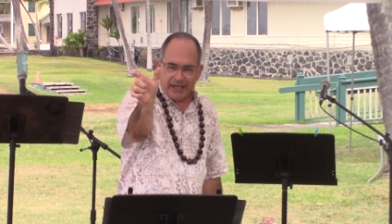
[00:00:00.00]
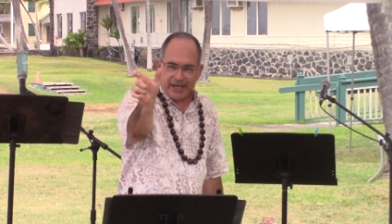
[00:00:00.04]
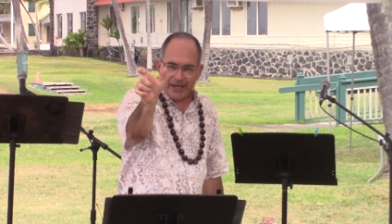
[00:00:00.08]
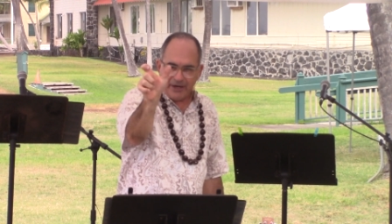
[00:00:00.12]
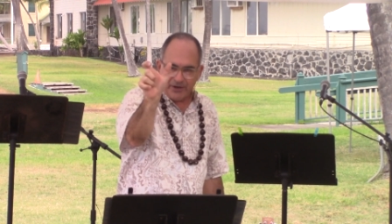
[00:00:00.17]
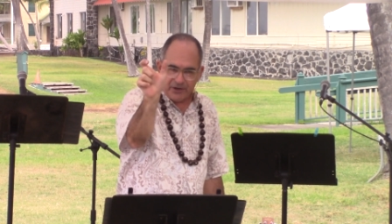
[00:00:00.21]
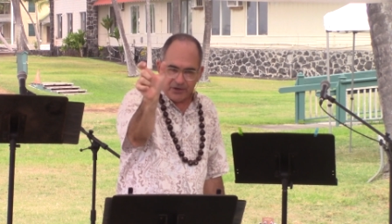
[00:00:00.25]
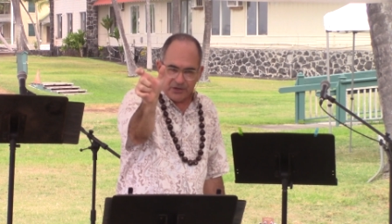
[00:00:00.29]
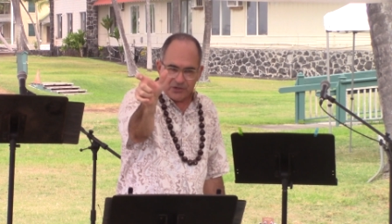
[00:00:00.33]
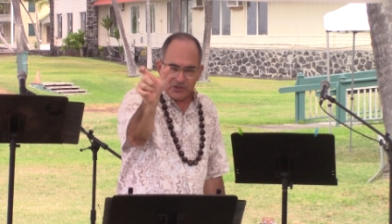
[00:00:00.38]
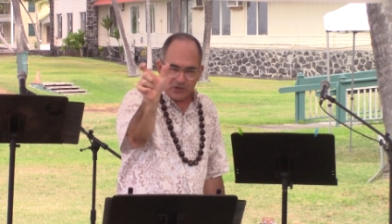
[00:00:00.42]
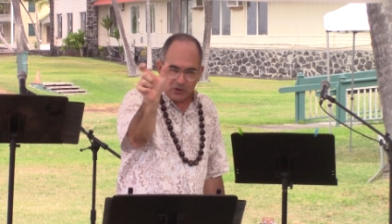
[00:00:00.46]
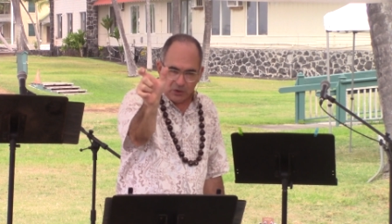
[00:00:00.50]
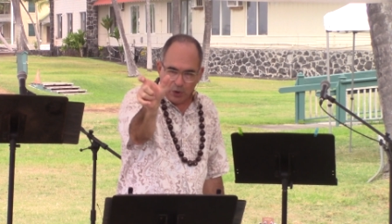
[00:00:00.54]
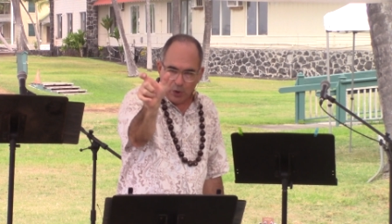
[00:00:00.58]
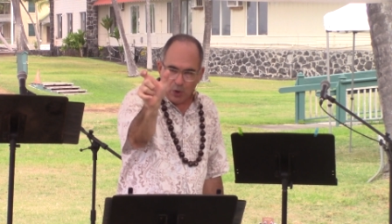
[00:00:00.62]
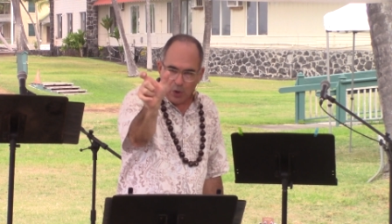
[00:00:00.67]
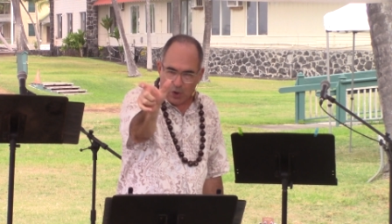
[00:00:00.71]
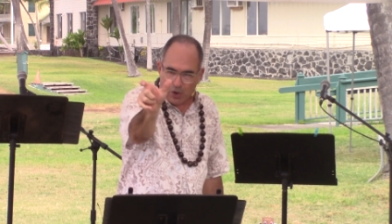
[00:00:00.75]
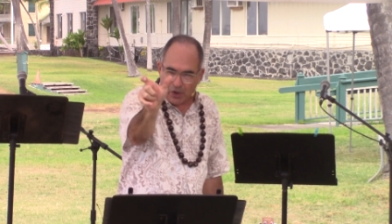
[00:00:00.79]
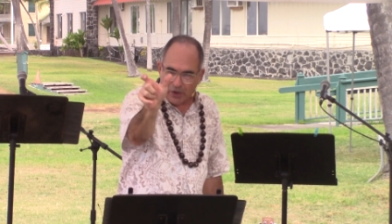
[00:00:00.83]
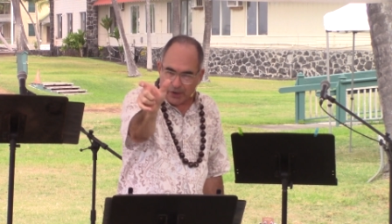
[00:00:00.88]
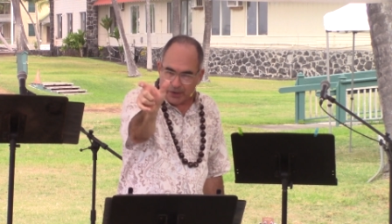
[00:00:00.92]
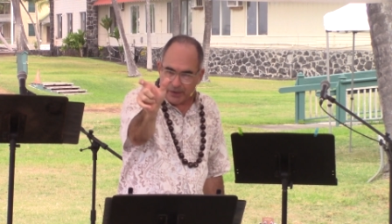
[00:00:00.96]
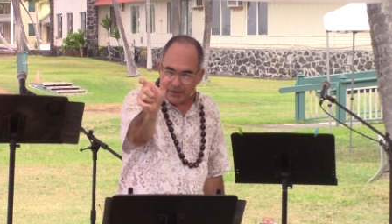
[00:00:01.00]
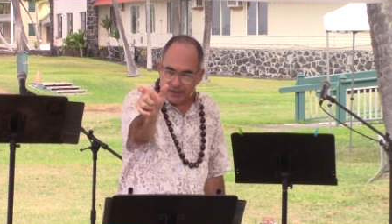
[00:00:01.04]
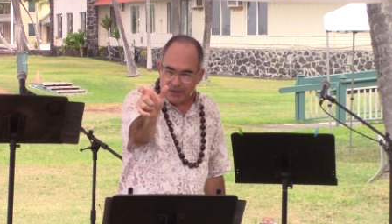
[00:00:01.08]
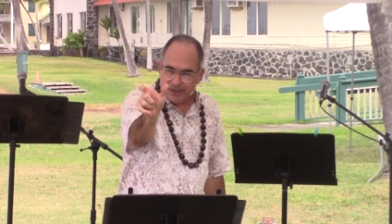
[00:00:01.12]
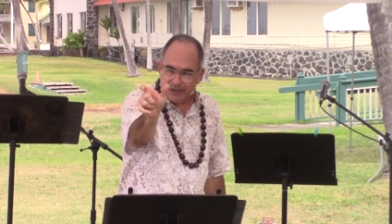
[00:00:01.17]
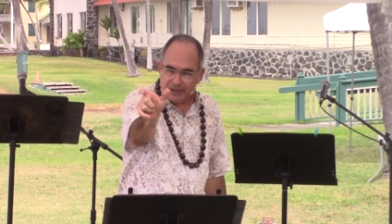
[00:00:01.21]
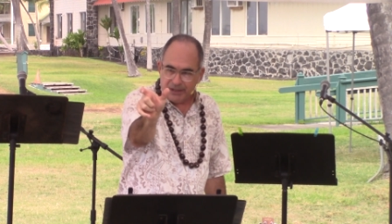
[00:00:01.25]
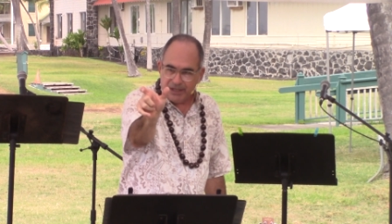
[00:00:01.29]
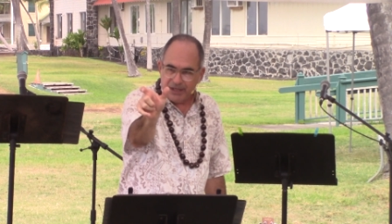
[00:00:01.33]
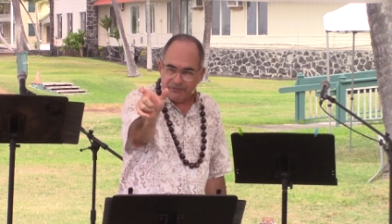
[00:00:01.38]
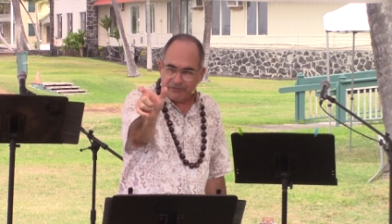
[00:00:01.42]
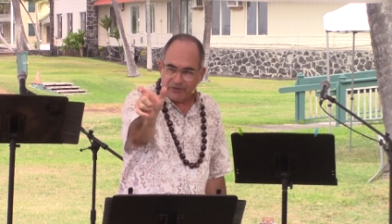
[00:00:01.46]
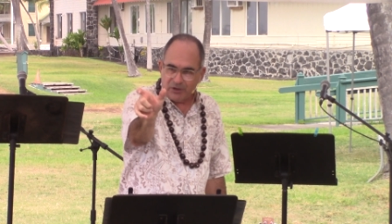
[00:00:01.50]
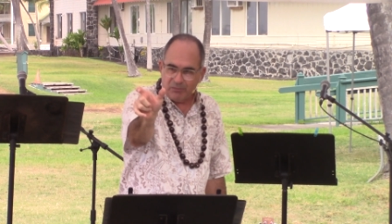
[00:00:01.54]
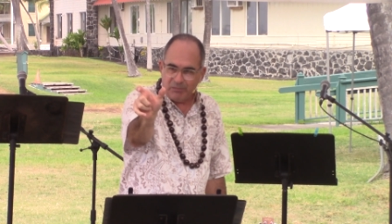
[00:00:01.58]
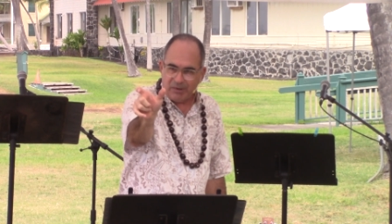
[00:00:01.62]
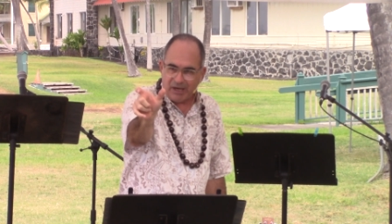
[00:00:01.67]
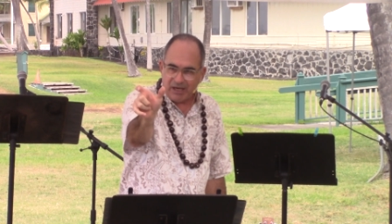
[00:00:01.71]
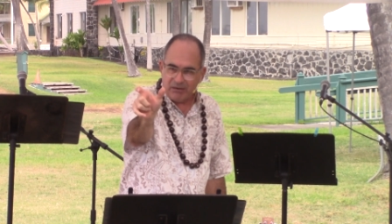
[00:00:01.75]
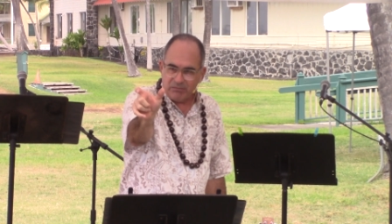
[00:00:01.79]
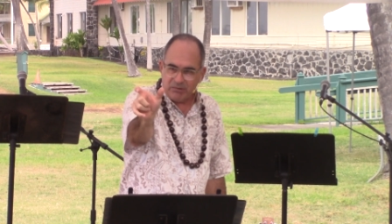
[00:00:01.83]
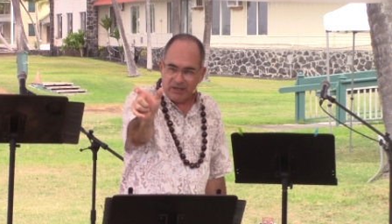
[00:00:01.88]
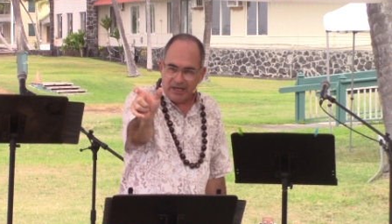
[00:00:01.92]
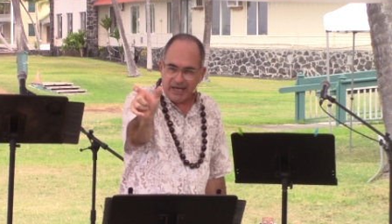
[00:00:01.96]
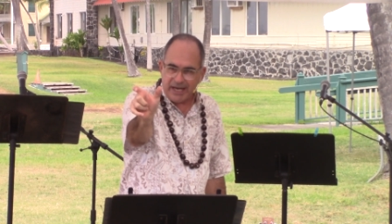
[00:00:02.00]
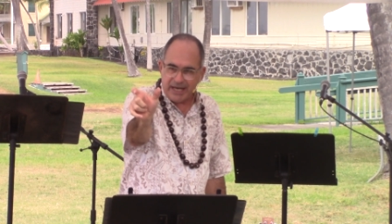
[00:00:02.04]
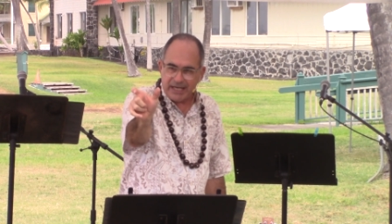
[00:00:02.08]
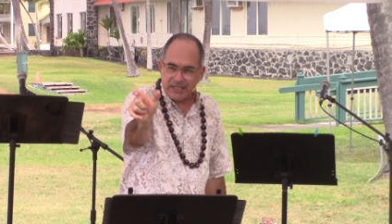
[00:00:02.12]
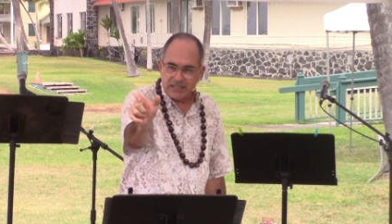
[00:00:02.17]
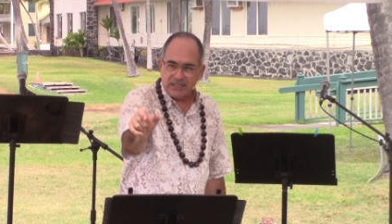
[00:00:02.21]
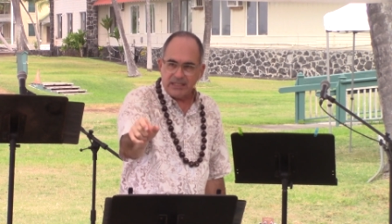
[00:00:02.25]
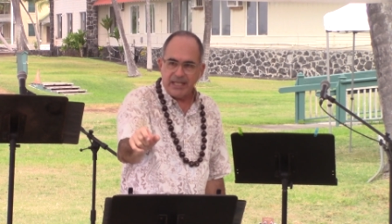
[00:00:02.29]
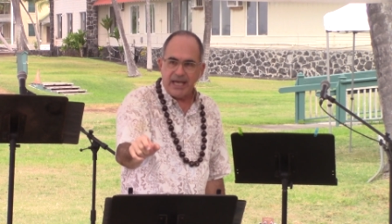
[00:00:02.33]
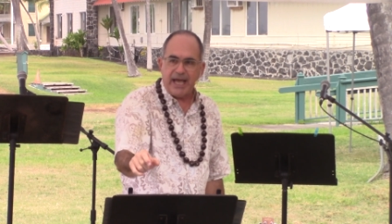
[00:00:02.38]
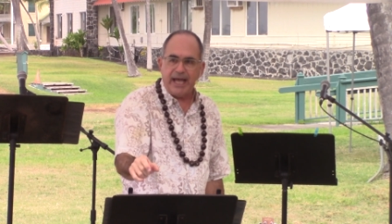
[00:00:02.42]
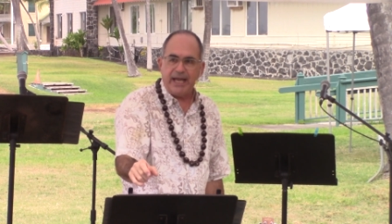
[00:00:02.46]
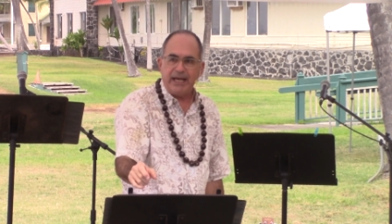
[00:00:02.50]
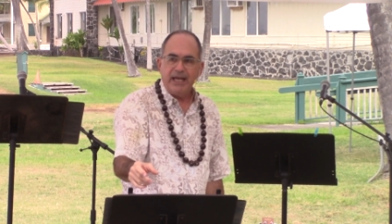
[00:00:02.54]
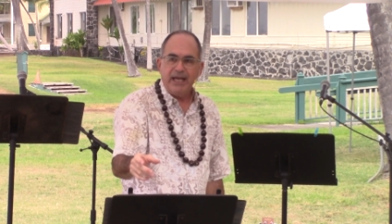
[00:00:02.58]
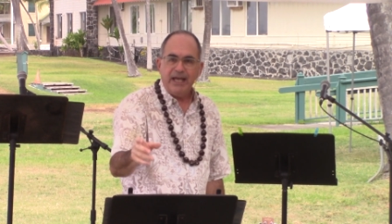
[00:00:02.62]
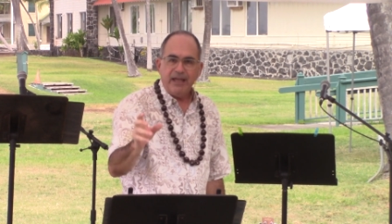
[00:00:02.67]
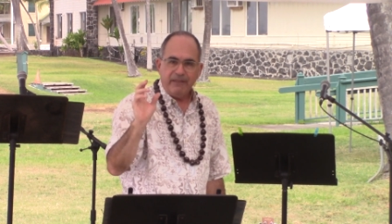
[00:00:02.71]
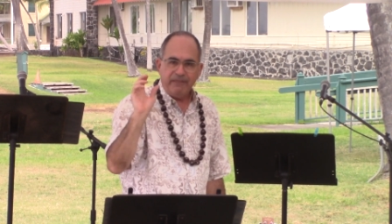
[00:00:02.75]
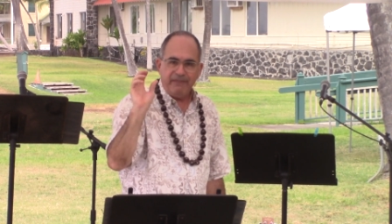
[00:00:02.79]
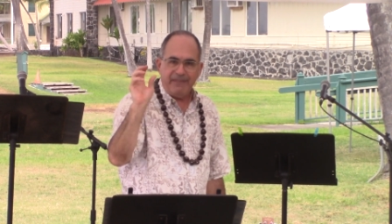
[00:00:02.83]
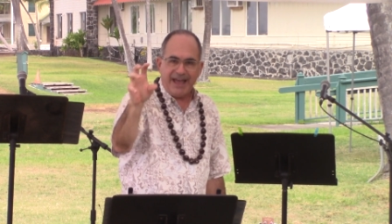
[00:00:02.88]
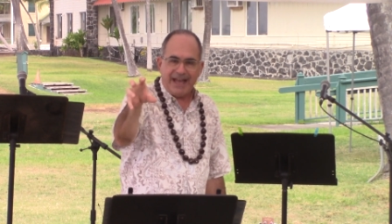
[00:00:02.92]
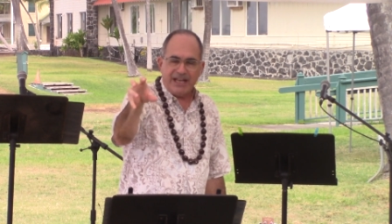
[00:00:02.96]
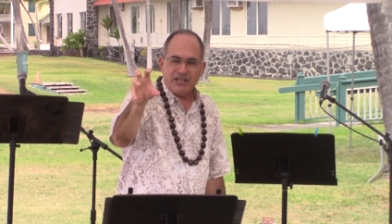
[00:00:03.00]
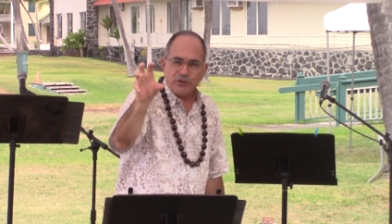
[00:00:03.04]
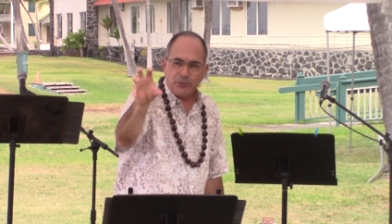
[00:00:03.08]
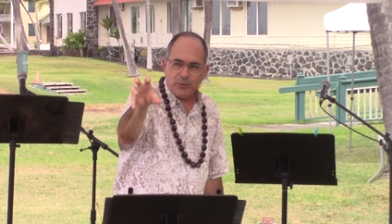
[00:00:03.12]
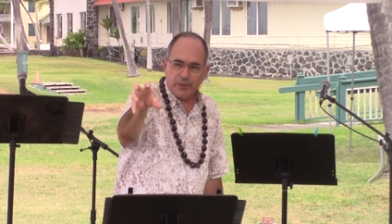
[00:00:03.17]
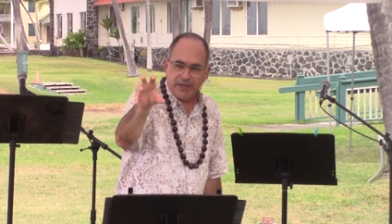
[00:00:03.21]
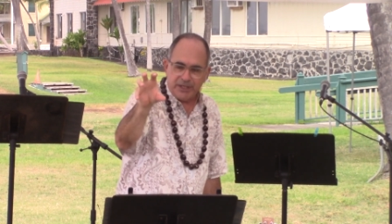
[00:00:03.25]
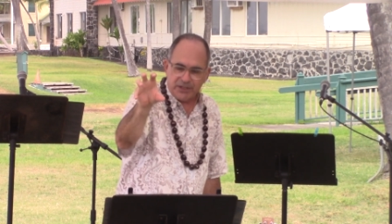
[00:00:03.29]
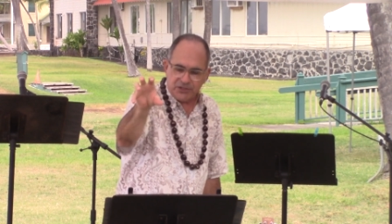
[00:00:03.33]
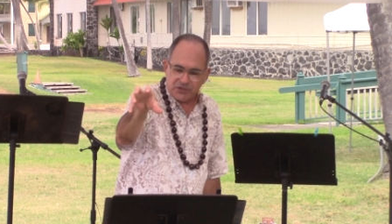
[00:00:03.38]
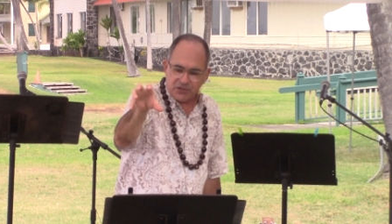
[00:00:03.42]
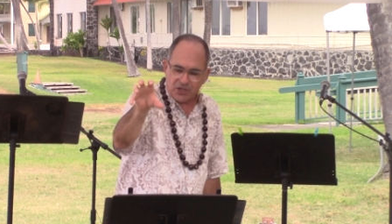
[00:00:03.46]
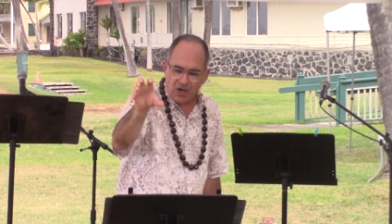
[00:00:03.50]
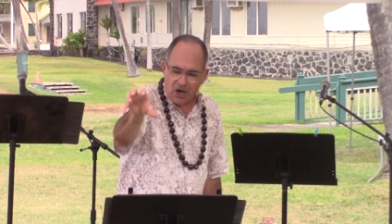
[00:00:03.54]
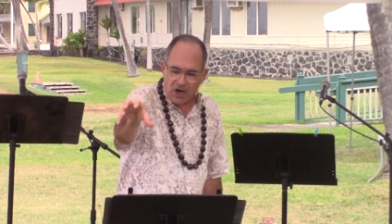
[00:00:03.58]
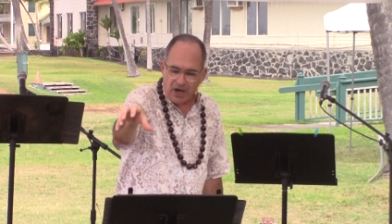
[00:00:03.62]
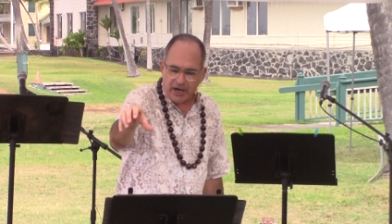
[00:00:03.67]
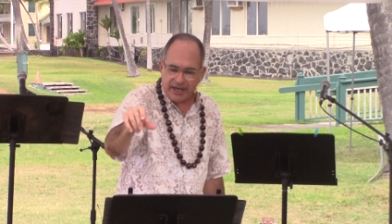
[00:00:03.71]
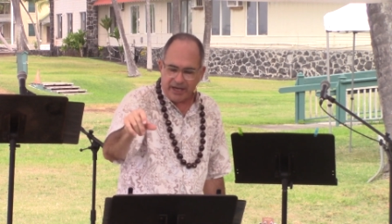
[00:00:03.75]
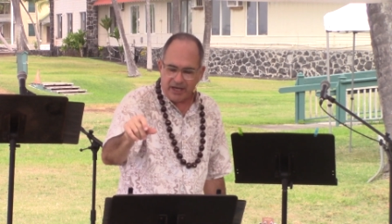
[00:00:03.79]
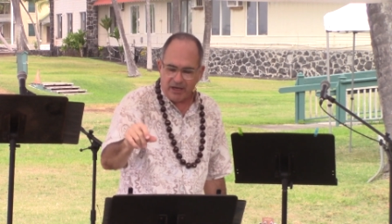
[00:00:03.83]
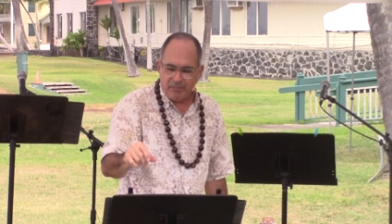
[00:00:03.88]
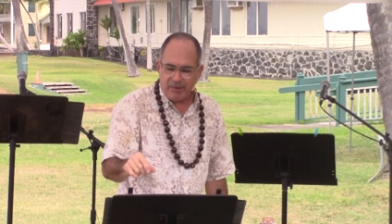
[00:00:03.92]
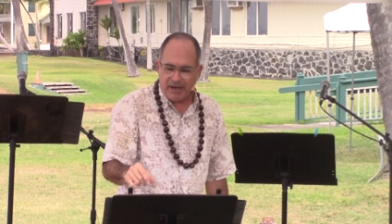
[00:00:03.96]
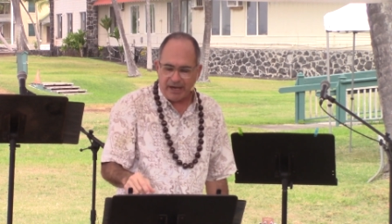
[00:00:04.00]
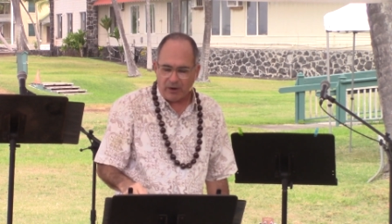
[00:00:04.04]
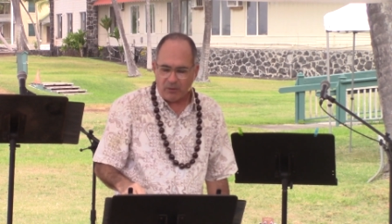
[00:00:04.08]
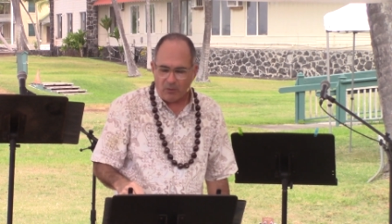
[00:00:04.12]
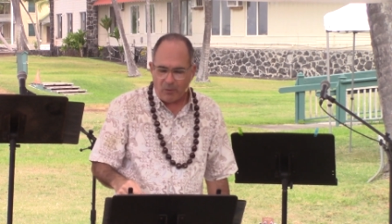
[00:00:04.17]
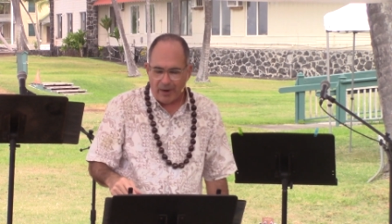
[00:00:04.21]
letters Lord, if your Bible has that, that's what it's talking about.